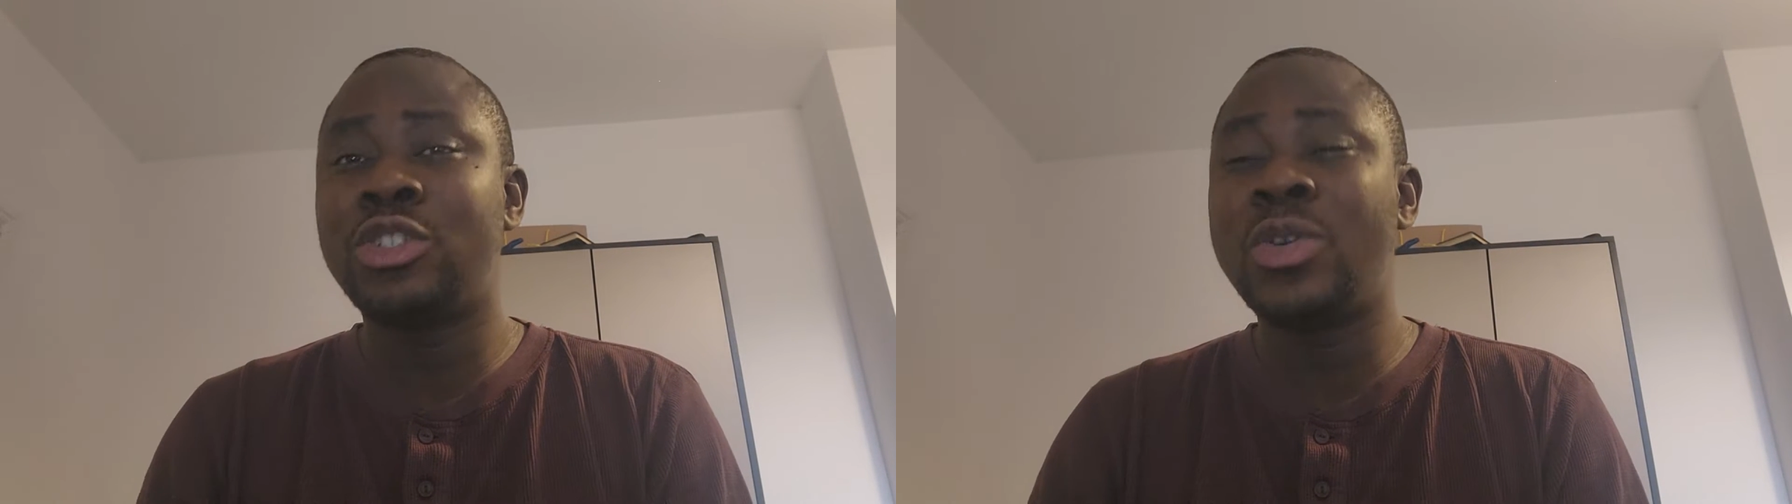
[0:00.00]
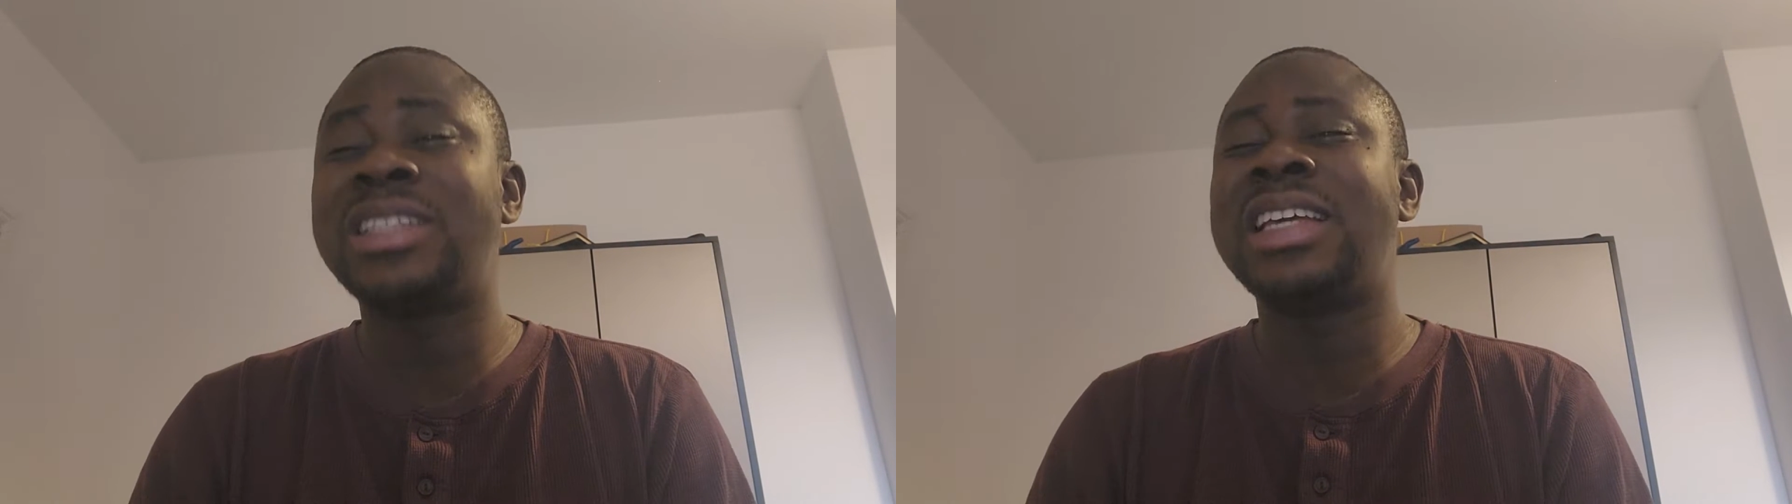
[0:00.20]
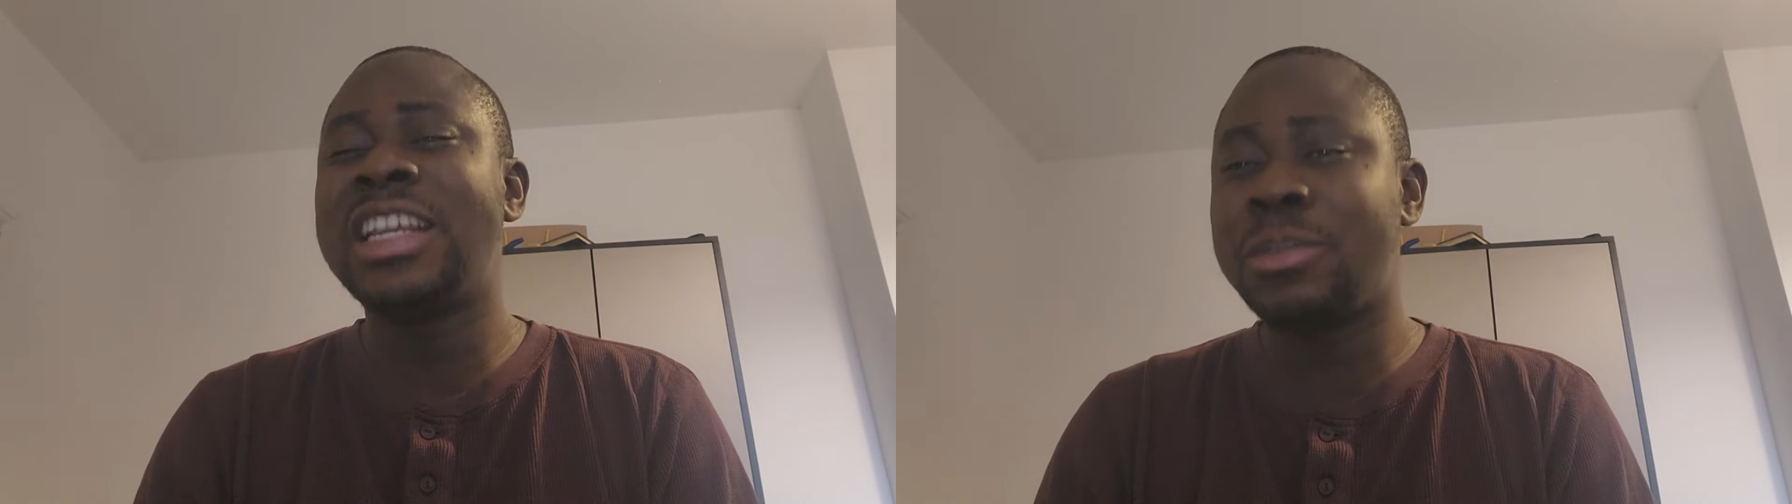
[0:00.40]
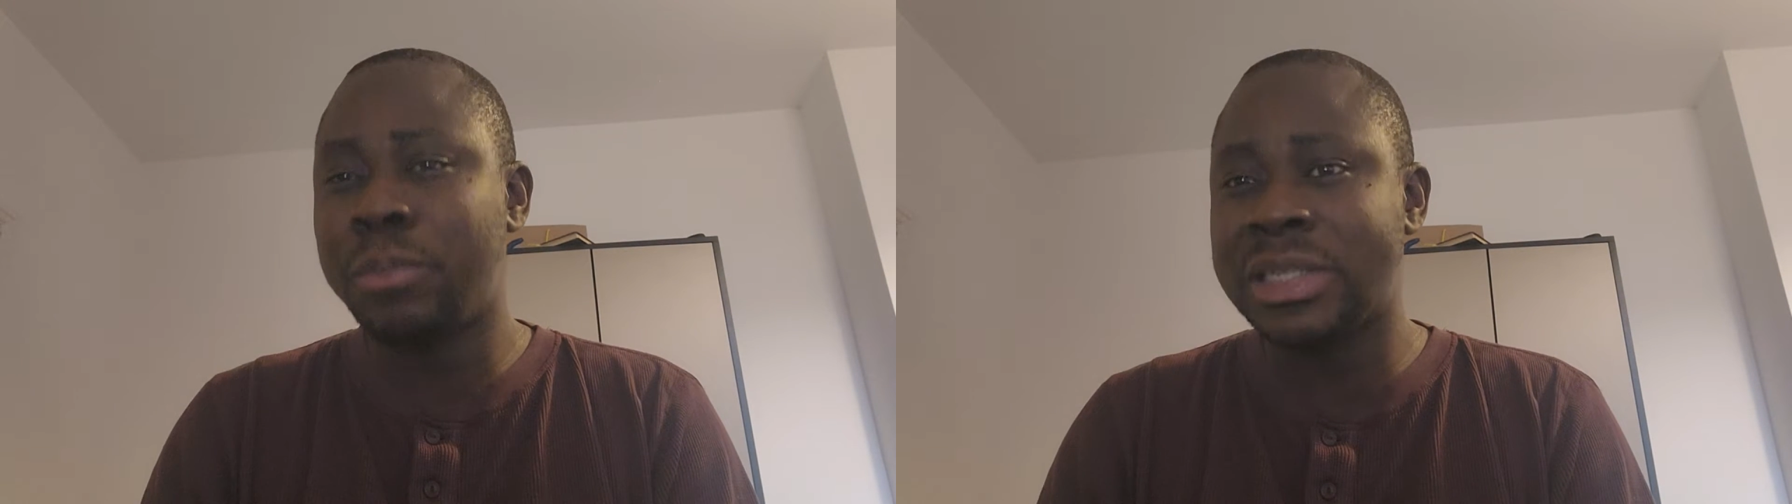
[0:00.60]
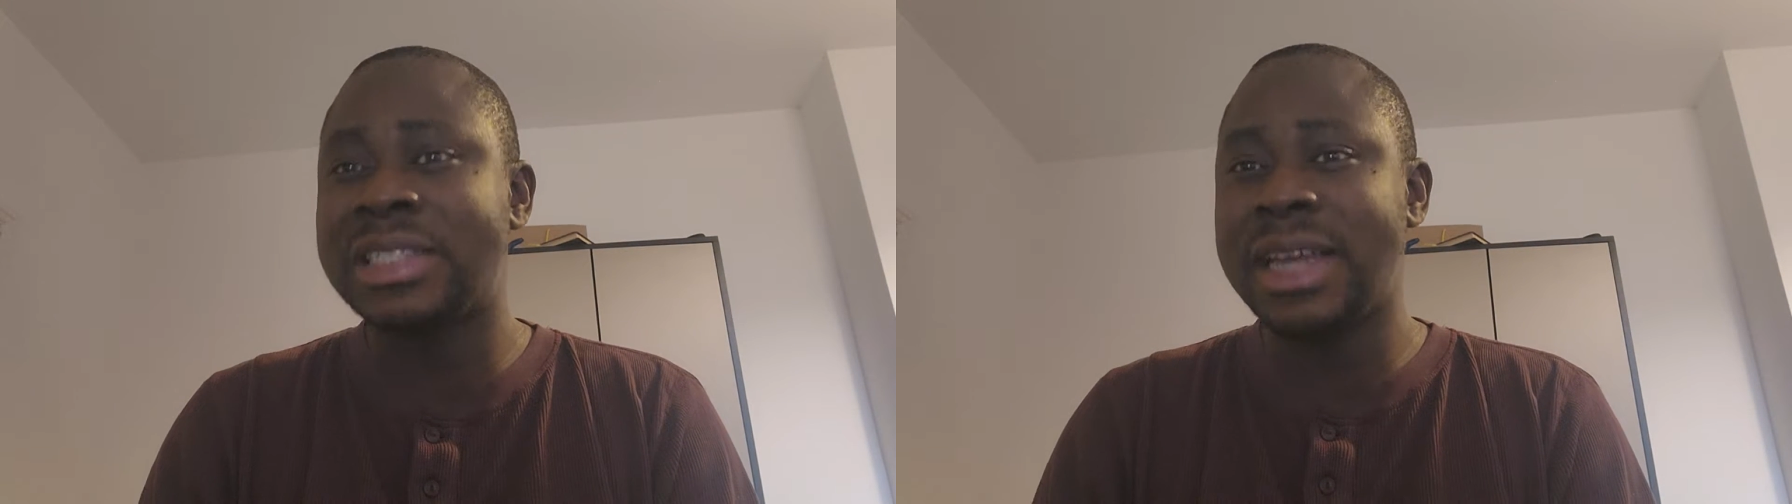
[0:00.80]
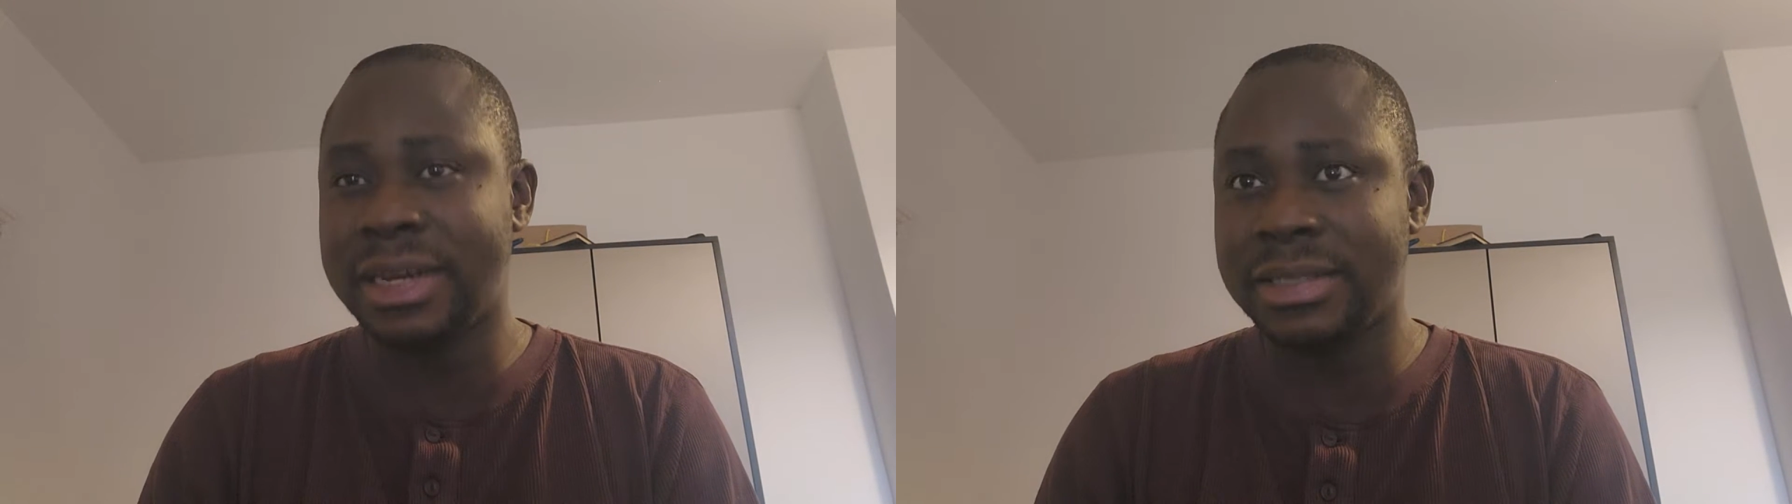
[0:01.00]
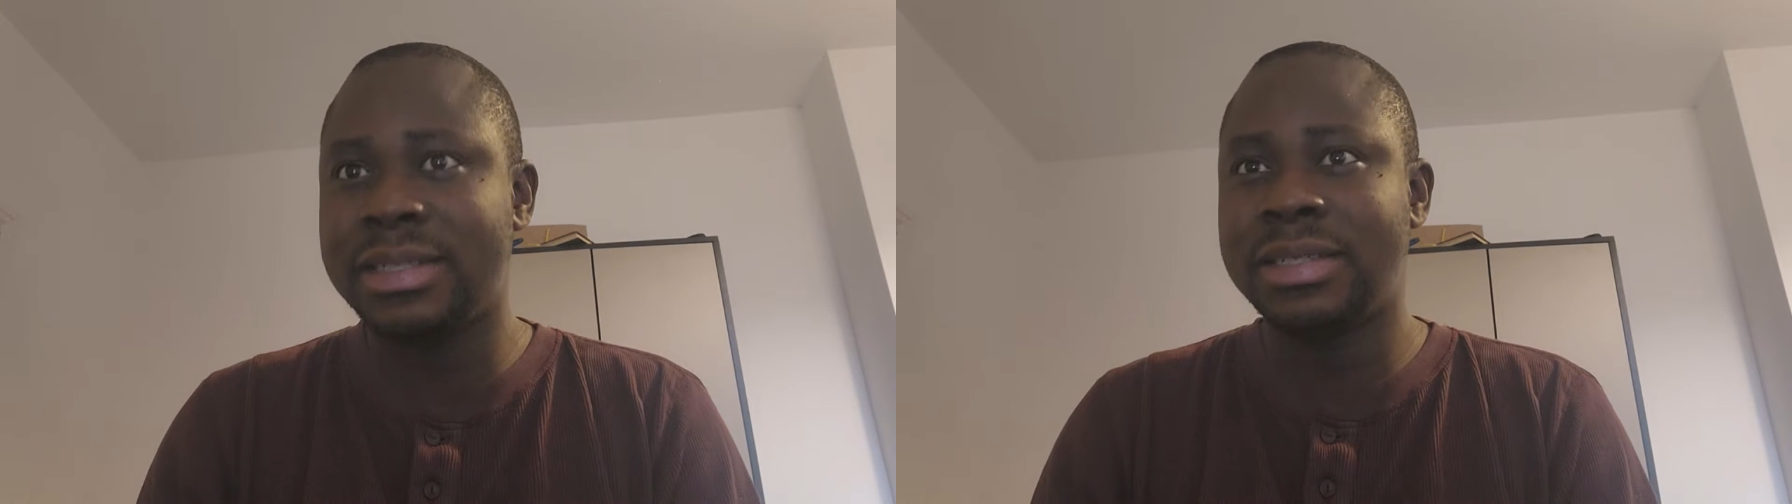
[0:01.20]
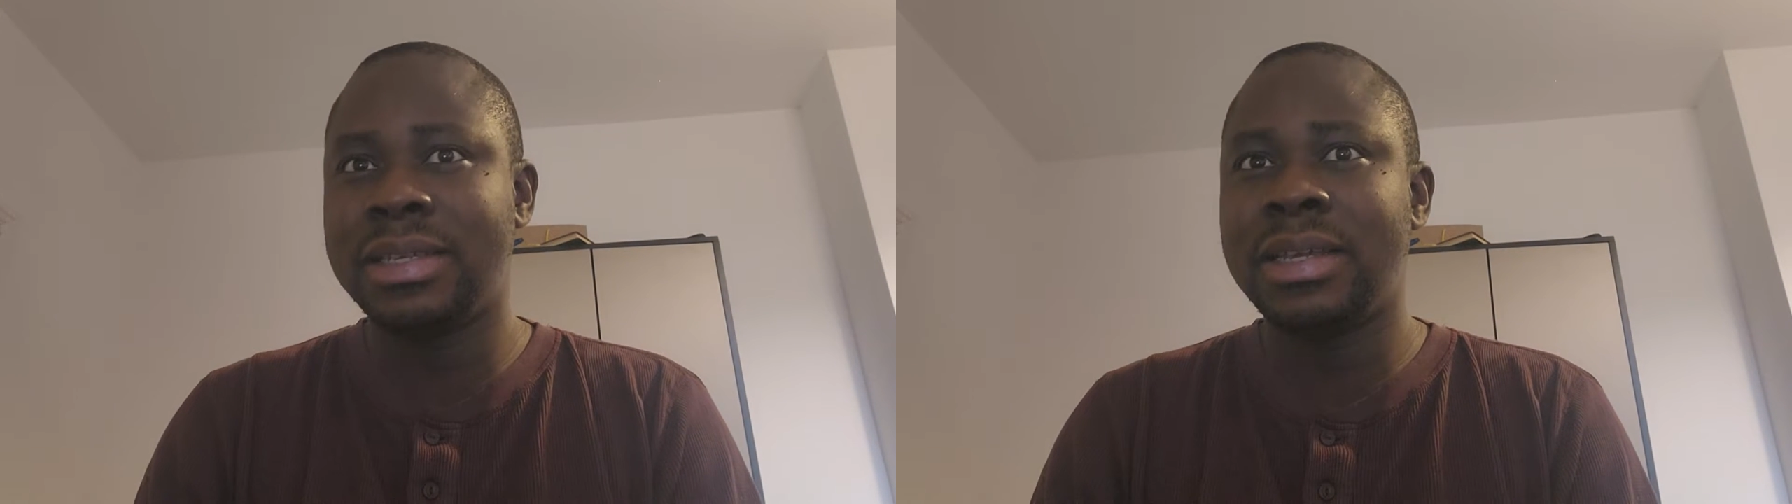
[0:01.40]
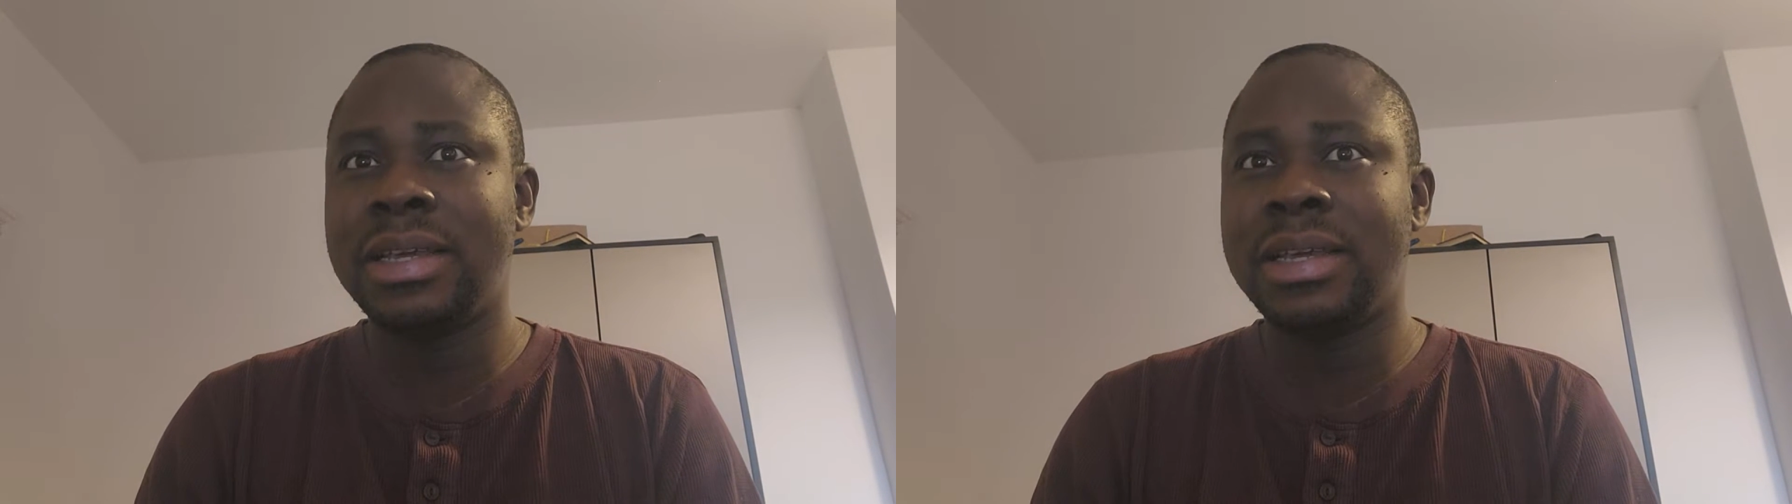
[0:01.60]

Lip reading: 28%